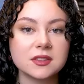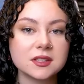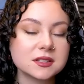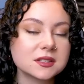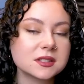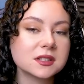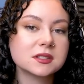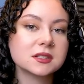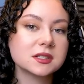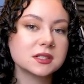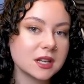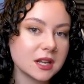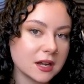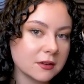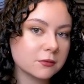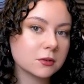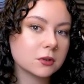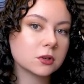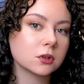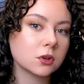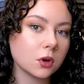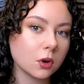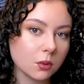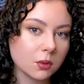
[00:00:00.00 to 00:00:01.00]
This is
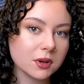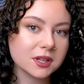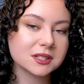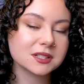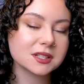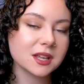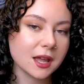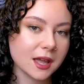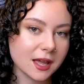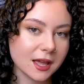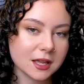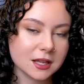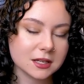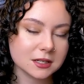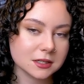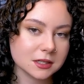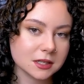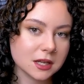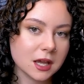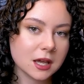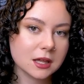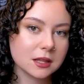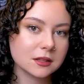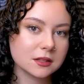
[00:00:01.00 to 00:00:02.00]
never going to
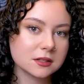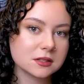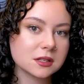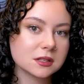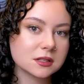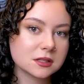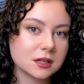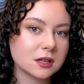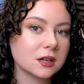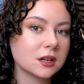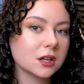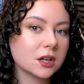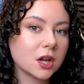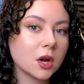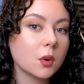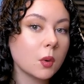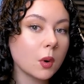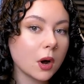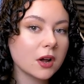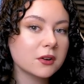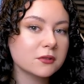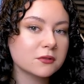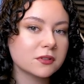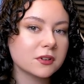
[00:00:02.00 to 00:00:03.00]
end. This is gonna go
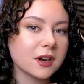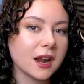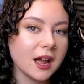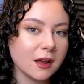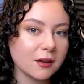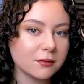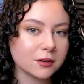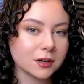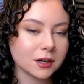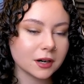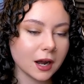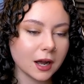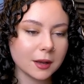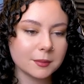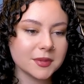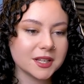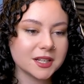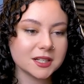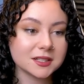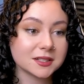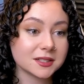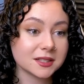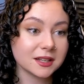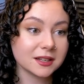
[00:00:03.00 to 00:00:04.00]
on forever. I
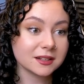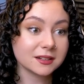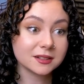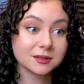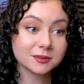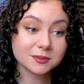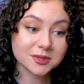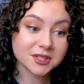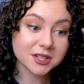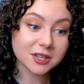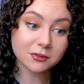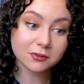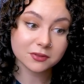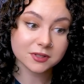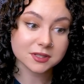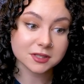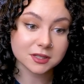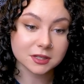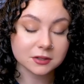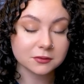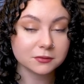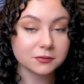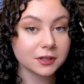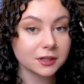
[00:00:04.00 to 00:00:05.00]
mean, he said it himself, he's
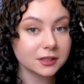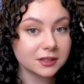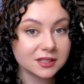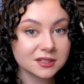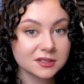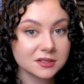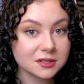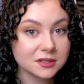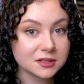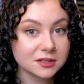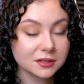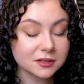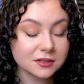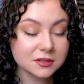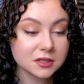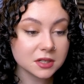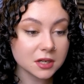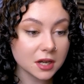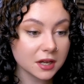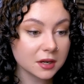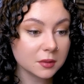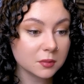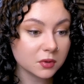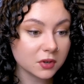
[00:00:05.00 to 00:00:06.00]
gonna fight this until his
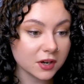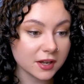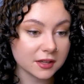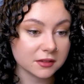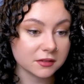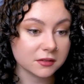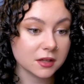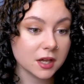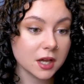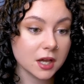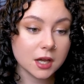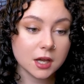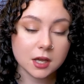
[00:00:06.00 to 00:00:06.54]
dying breath.